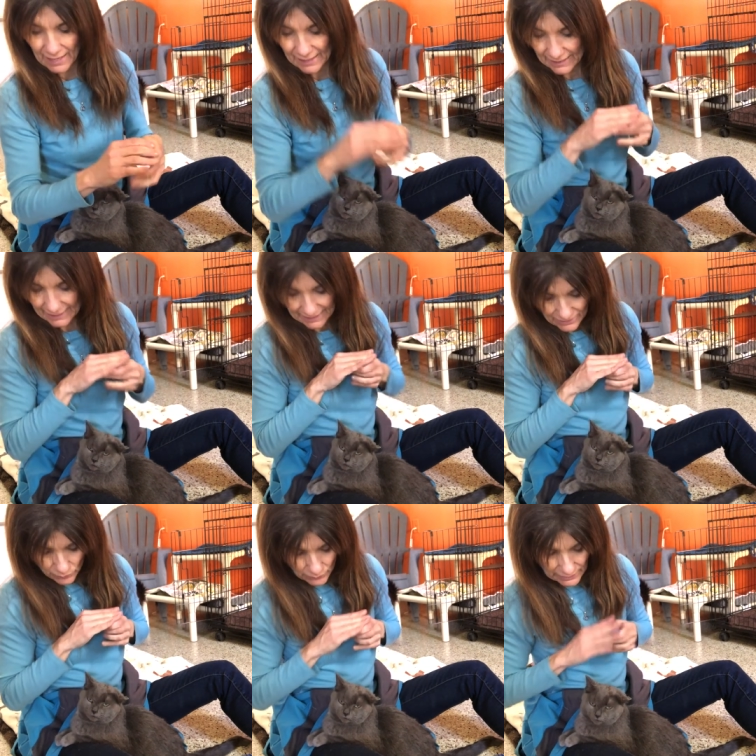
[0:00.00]
And I
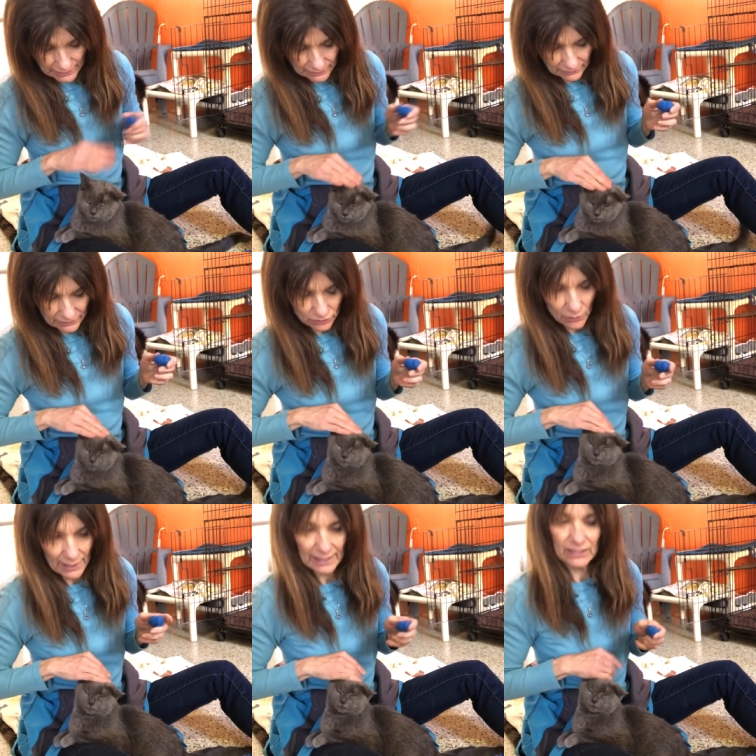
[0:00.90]
guess we need, let's
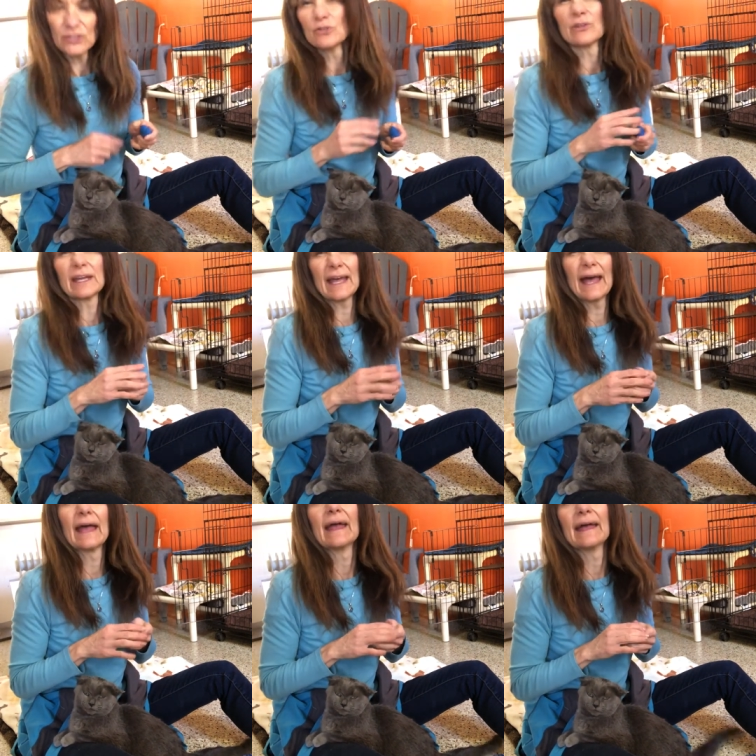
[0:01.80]
go ahead and do the
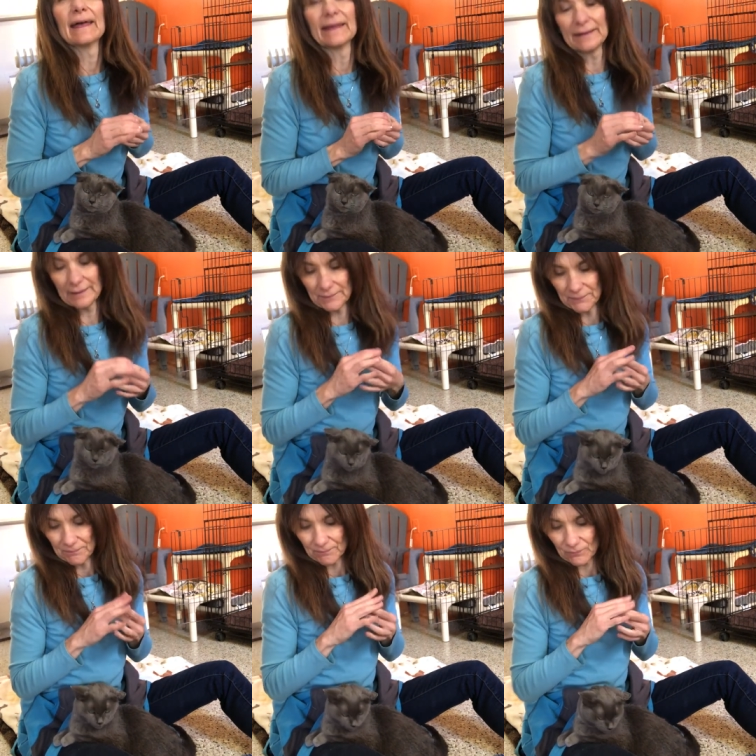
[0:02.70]
cat head,
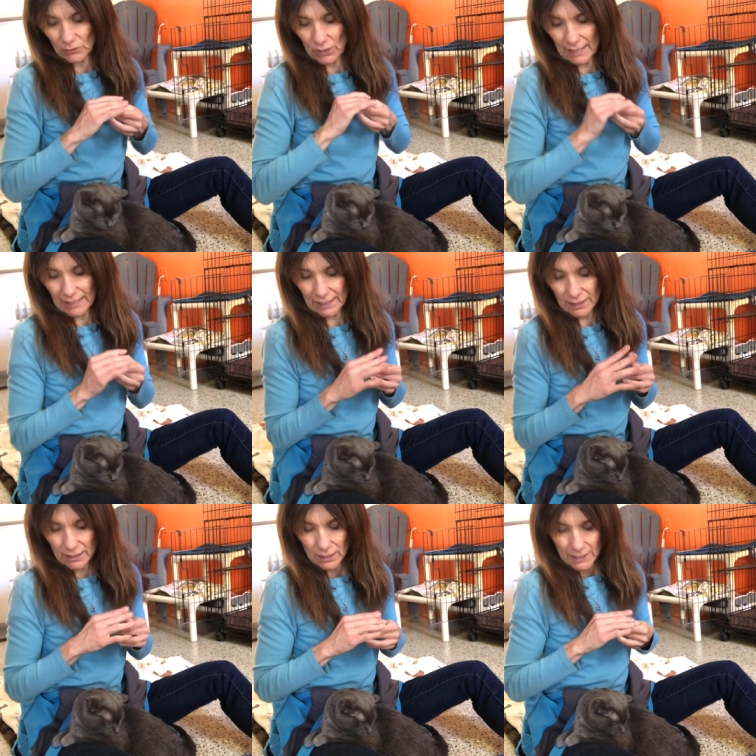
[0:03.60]

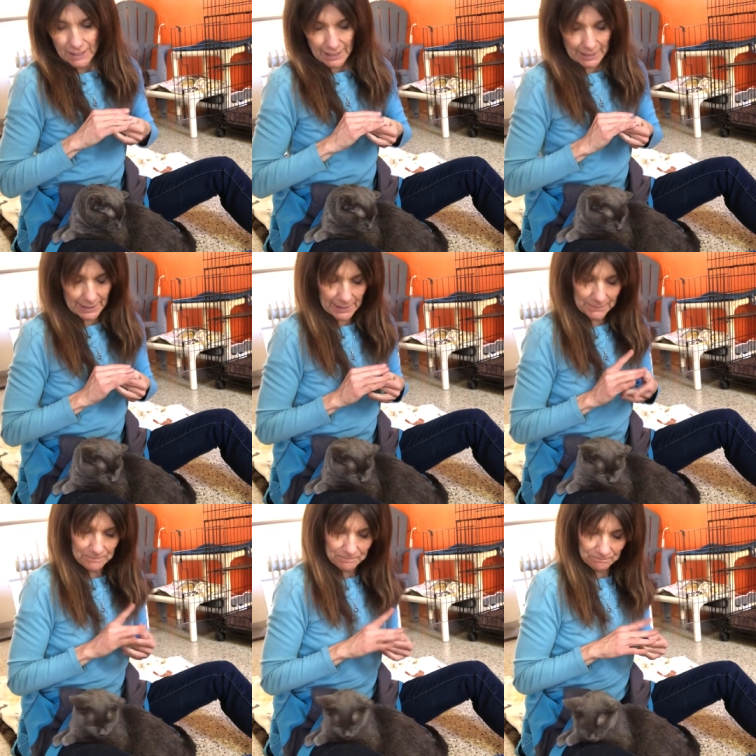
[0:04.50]
okay?
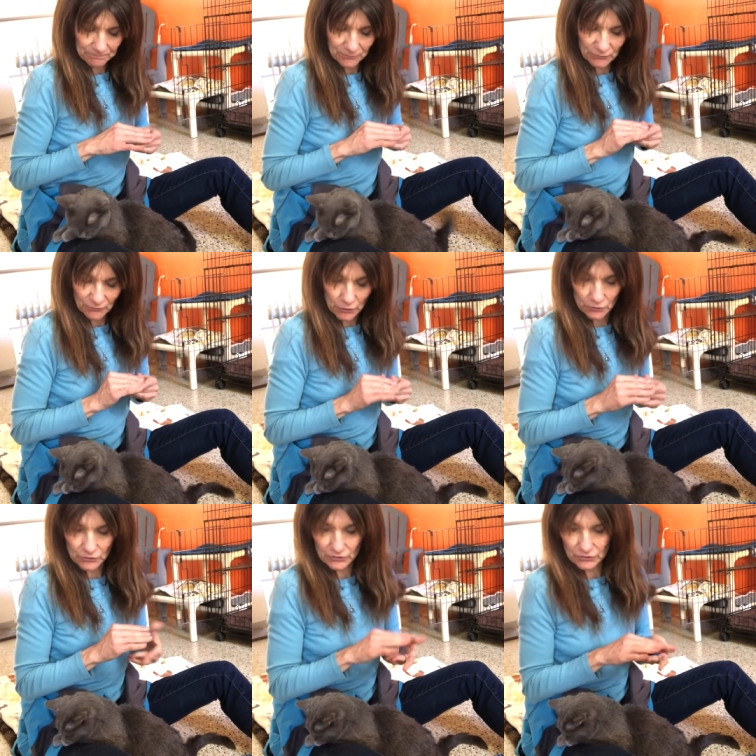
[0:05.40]
Um,
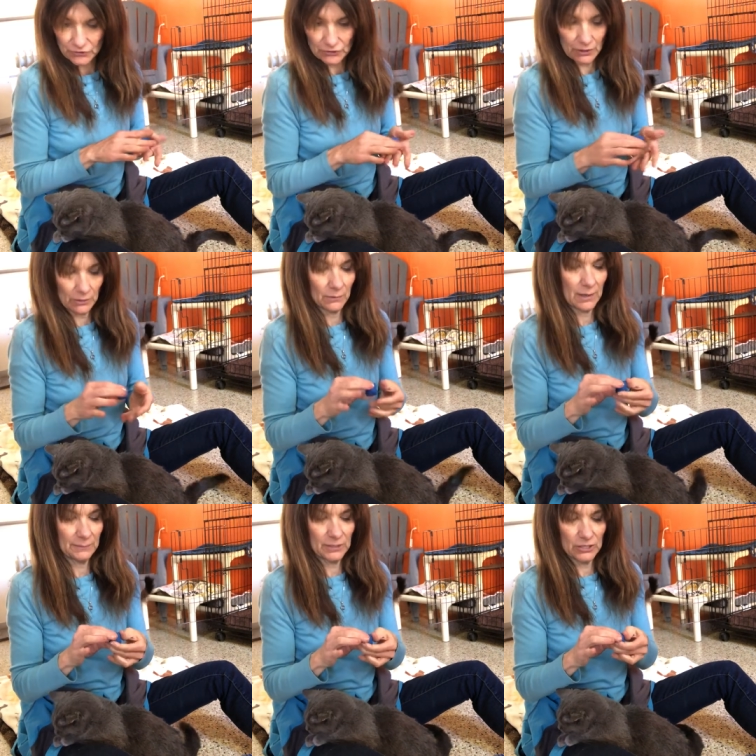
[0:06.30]
first, so
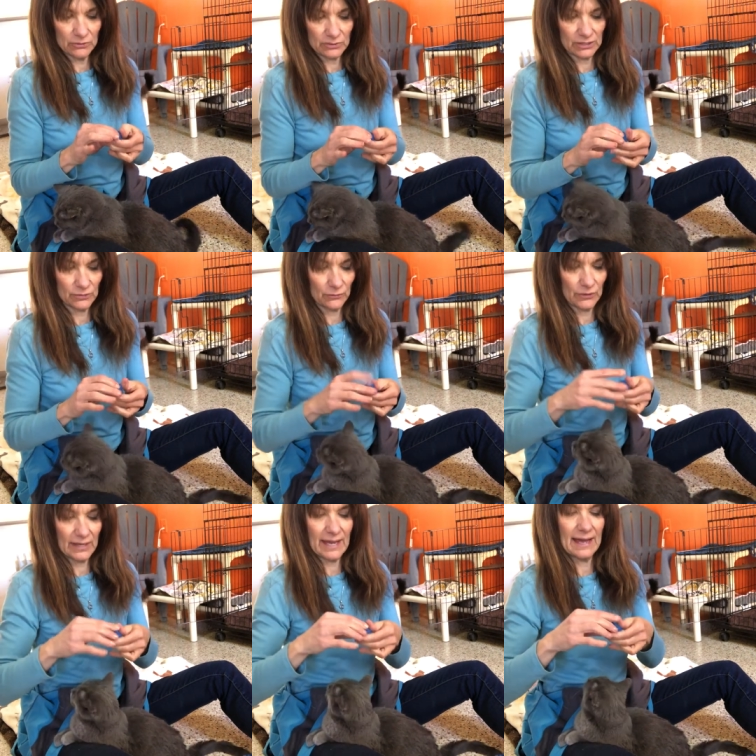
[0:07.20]
I'm gonna use this for
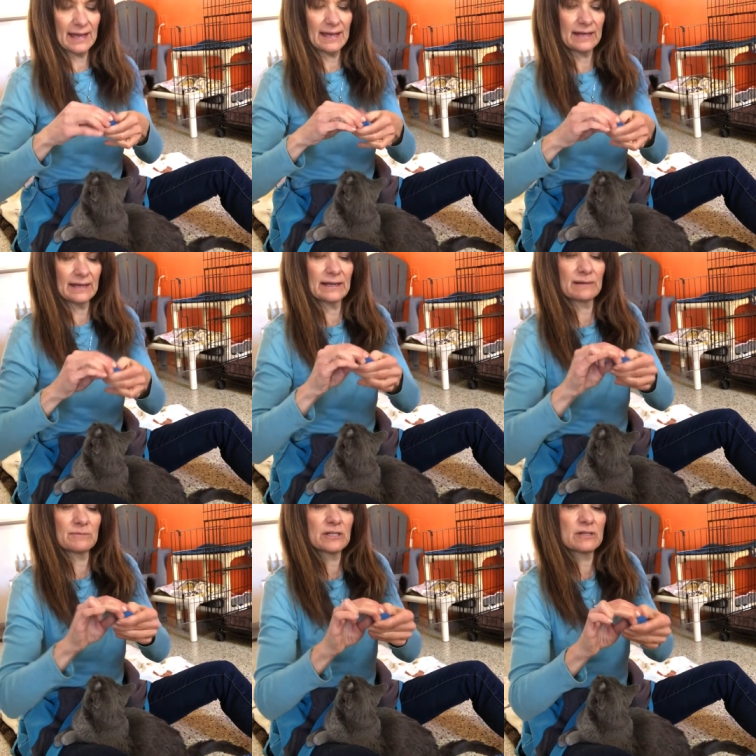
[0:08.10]
the cat head, and
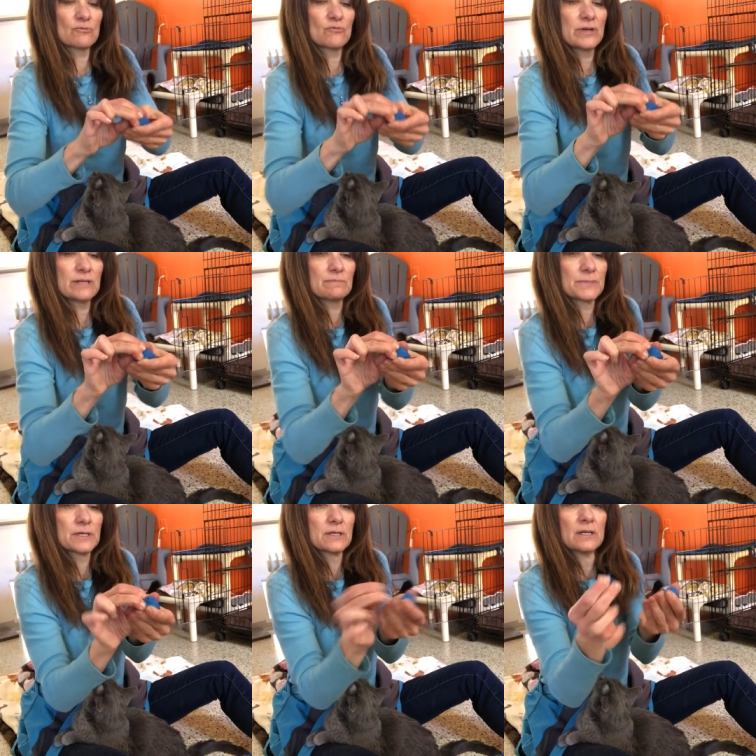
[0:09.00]
I'm gonna rip
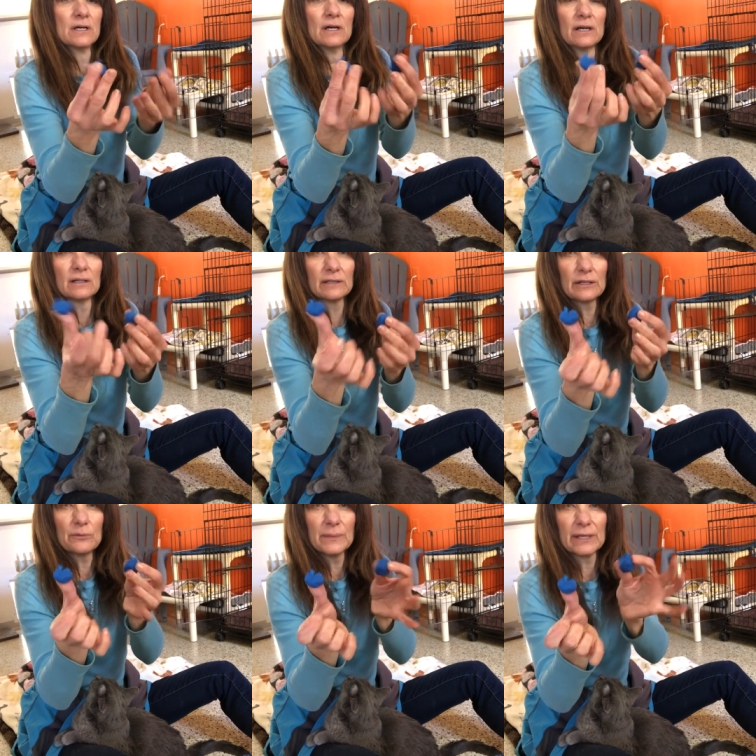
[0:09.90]
a
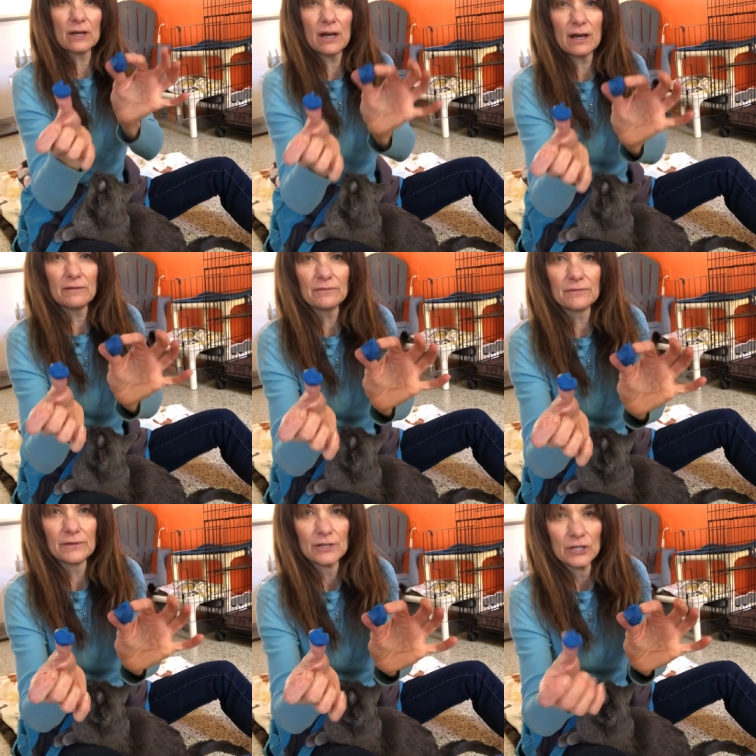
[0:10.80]
little bit off
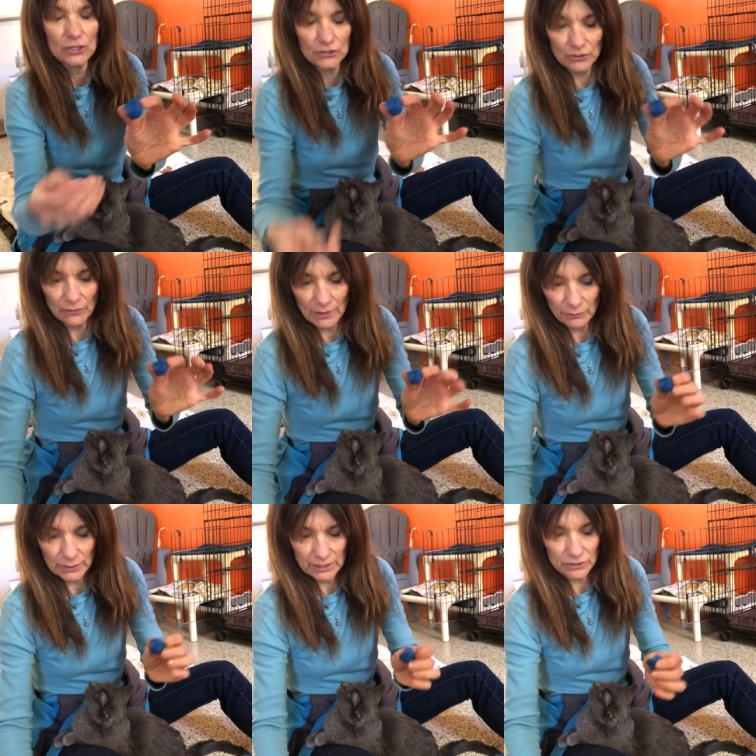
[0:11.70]
so that
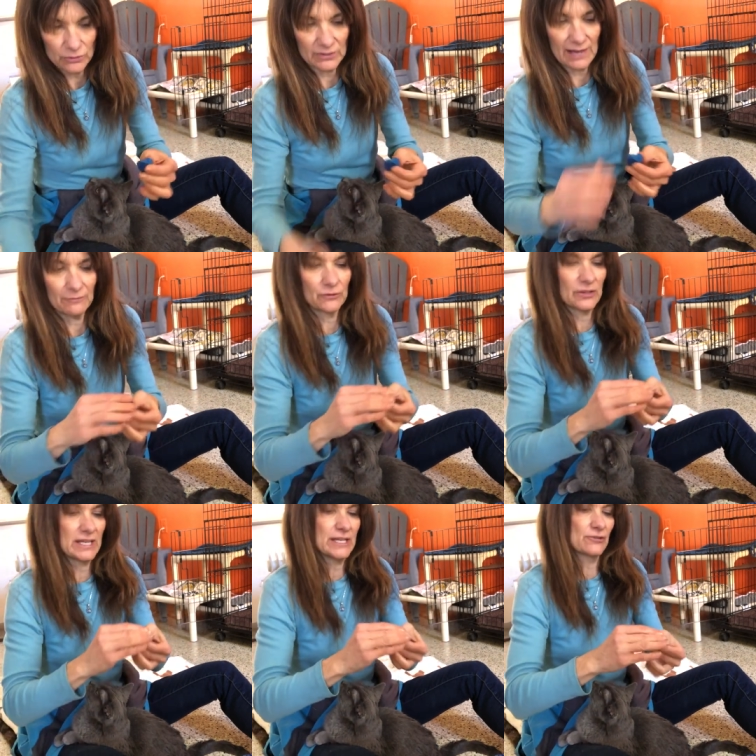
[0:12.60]
we can use that for
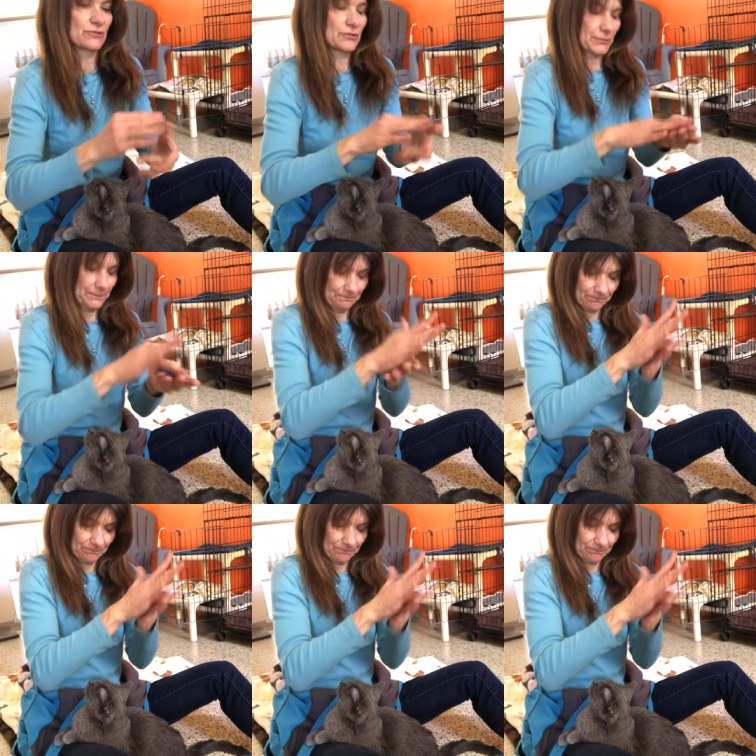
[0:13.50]
the ears.